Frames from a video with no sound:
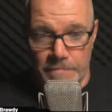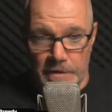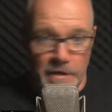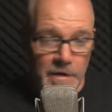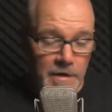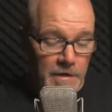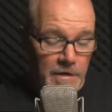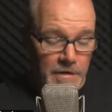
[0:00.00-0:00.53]
But
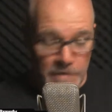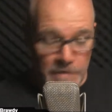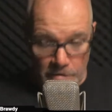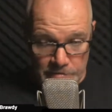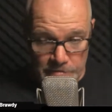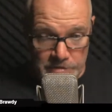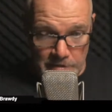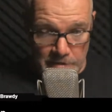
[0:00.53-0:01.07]
no
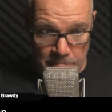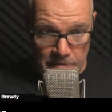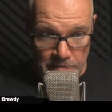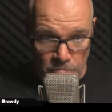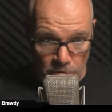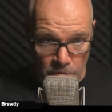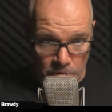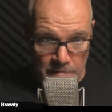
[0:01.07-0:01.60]
one's going to be
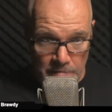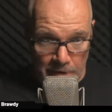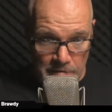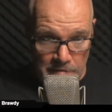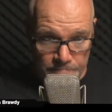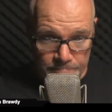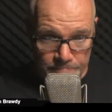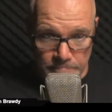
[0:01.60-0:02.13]
worried about